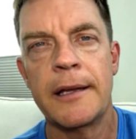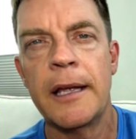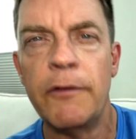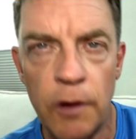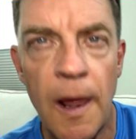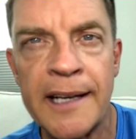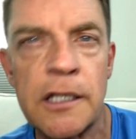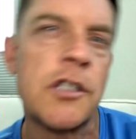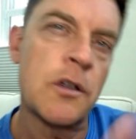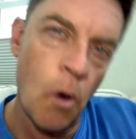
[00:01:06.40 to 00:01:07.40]
If you like
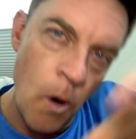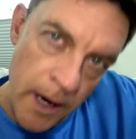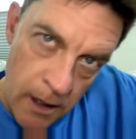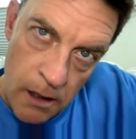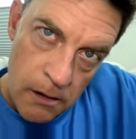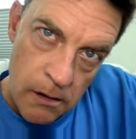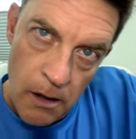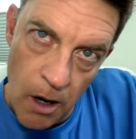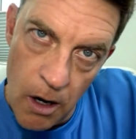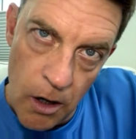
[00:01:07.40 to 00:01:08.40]
this story,
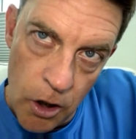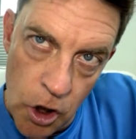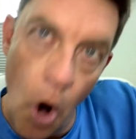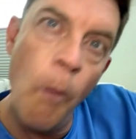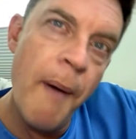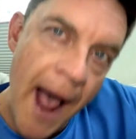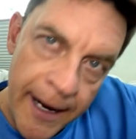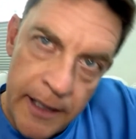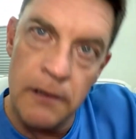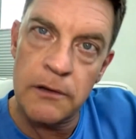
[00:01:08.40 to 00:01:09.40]
go
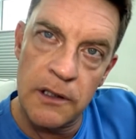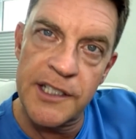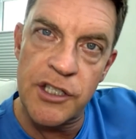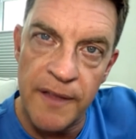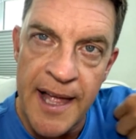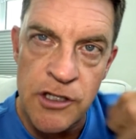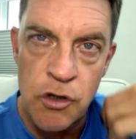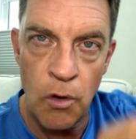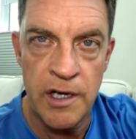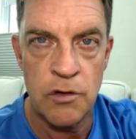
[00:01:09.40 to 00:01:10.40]
back and listen to that
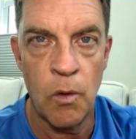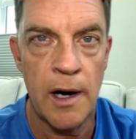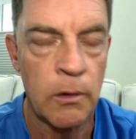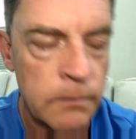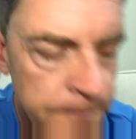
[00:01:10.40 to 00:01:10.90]
story as well.